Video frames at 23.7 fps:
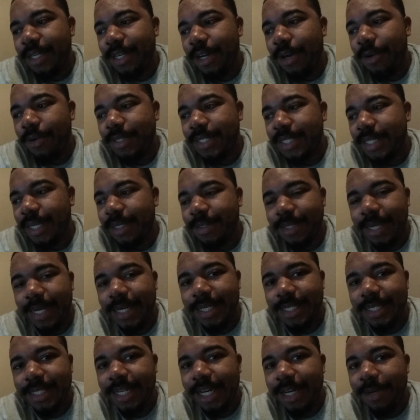it seems that
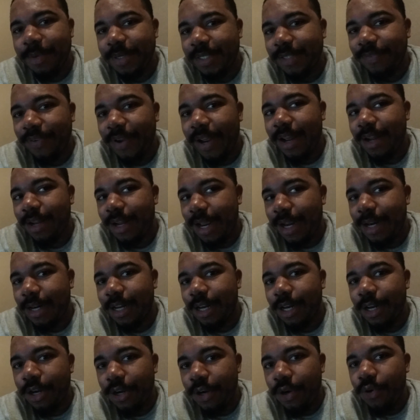the team has found like
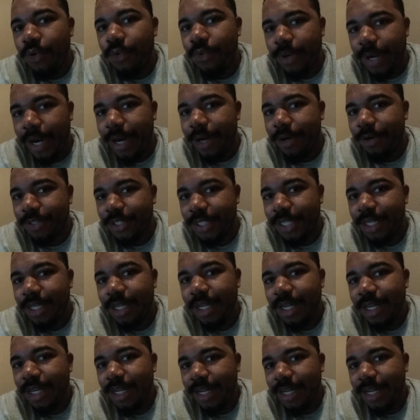a new energy,